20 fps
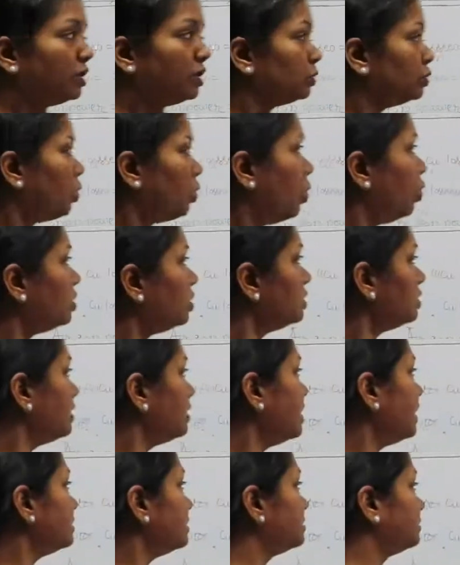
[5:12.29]
So all
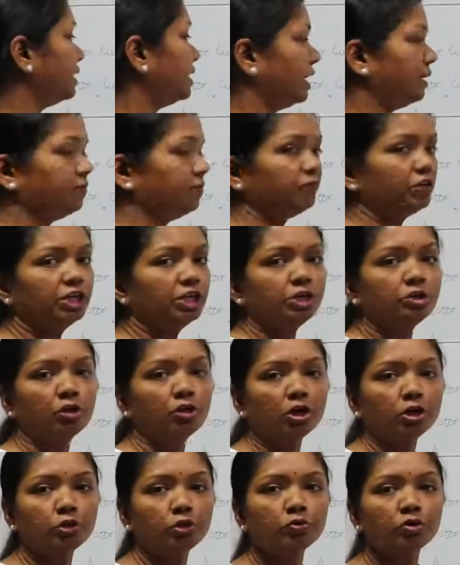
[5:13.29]
three are same. We need
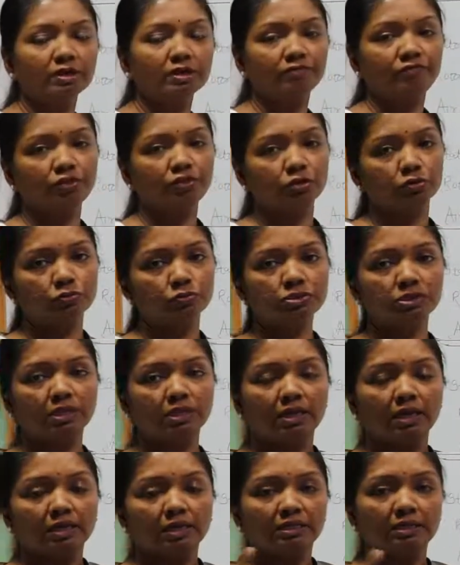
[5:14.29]
not to confuse
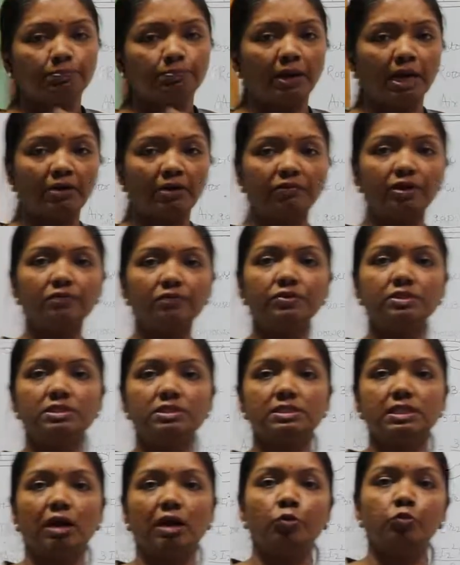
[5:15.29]
the power which
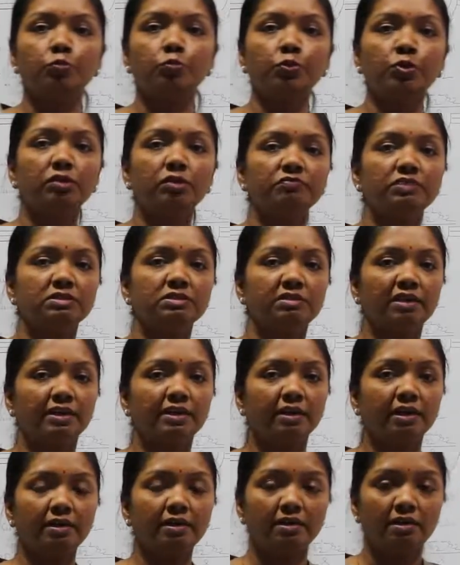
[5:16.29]
is output of the
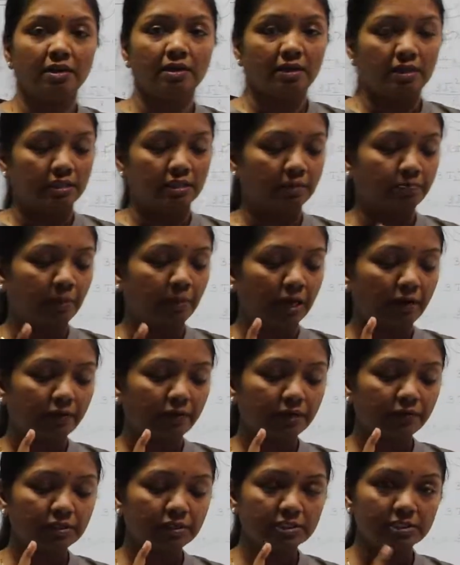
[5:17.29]
stator, the
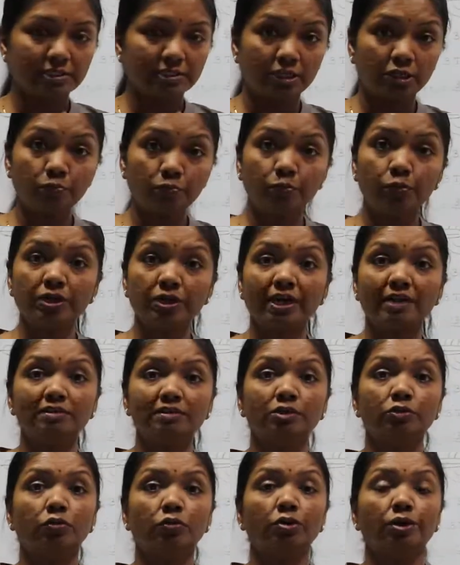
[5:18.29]
power which is input at
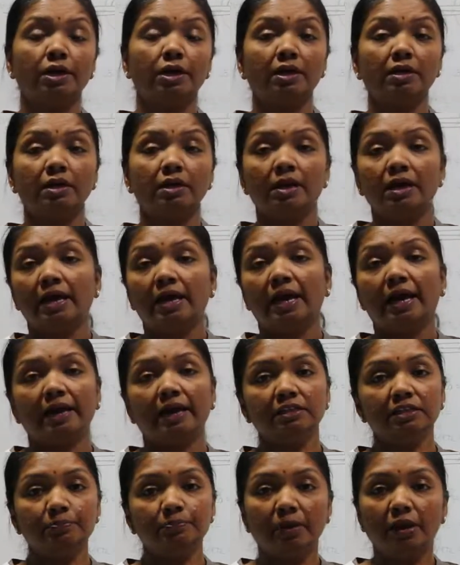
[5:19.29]
the rotor,
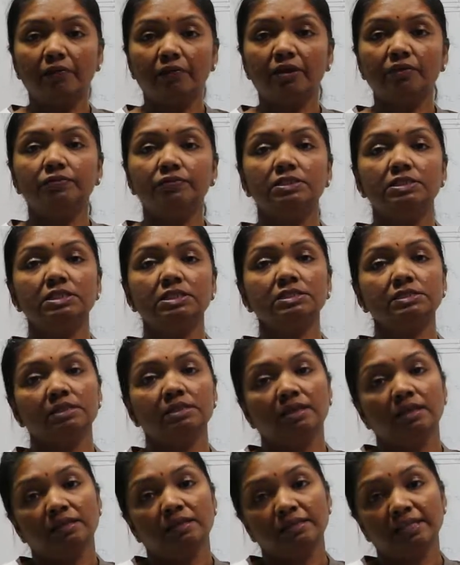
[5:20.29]
and the power which is
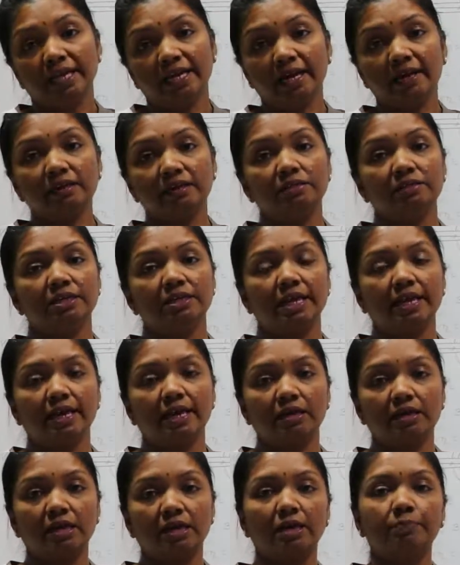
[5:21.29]
there in the
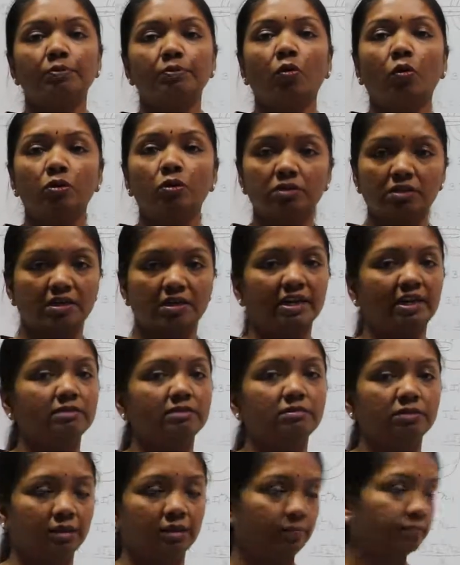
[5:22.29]
air gap. All three are
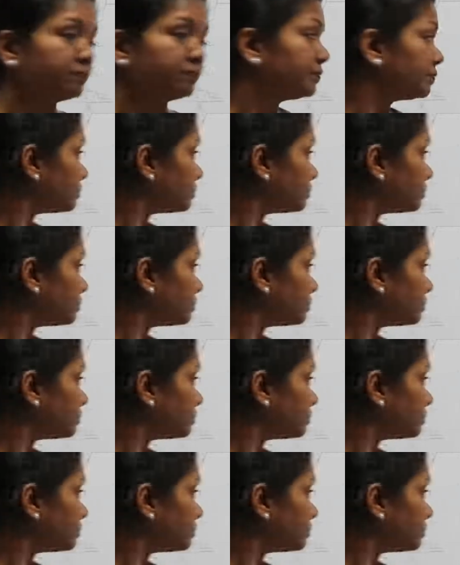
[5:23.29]
same.